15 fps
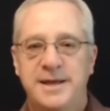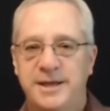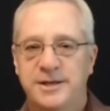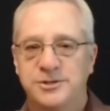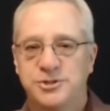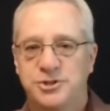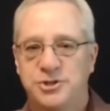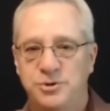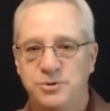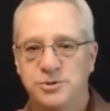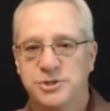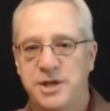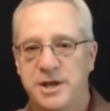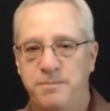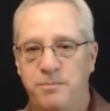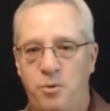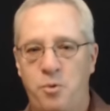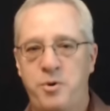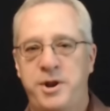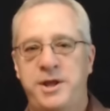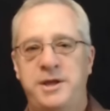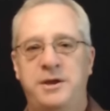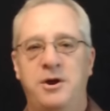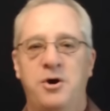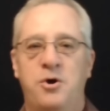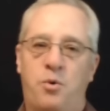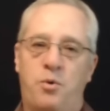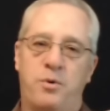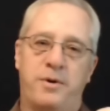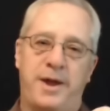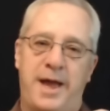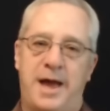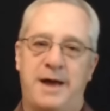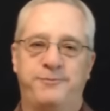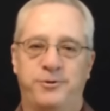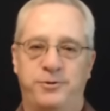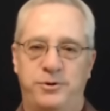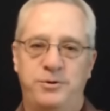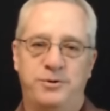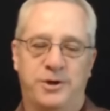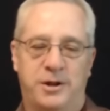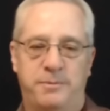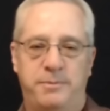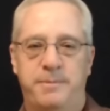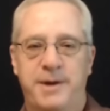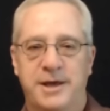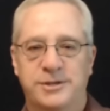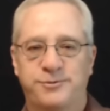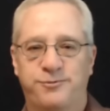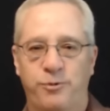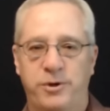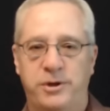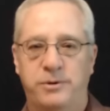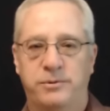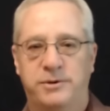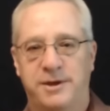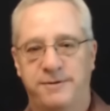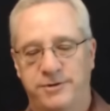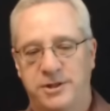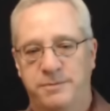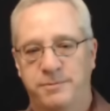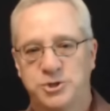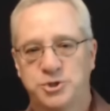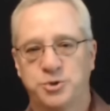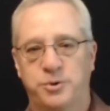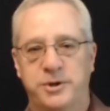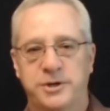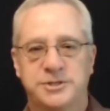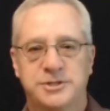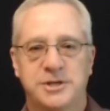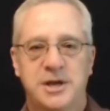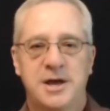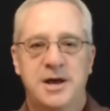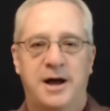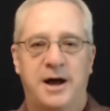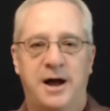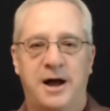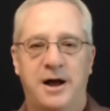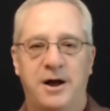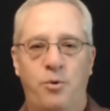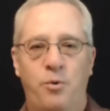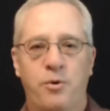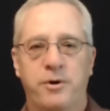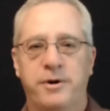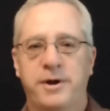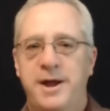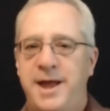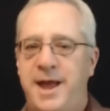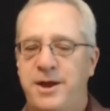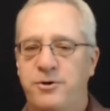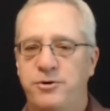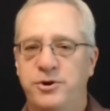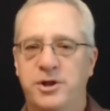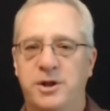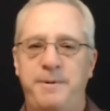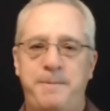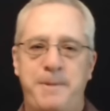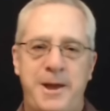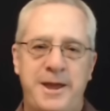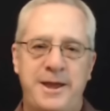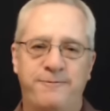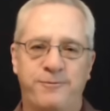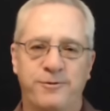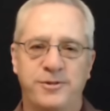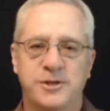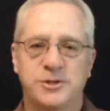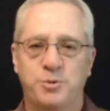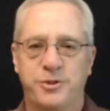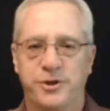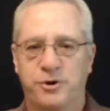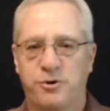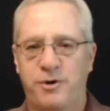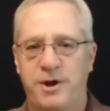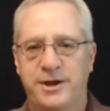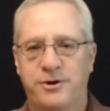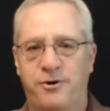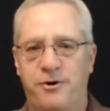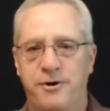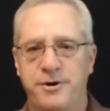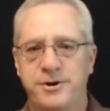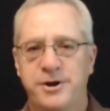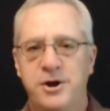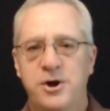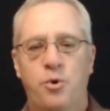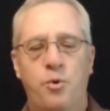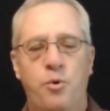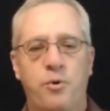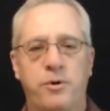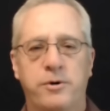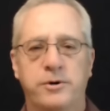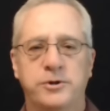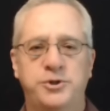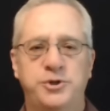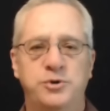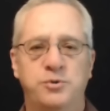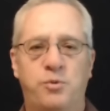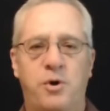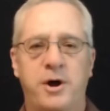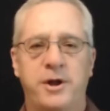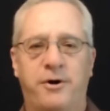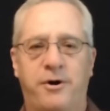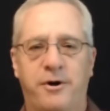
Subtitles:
Is Tuesday morning or afternoon going to be best for you? Giving them a choice. Or, hey, are you going to be paying for this with a credit card, or do you want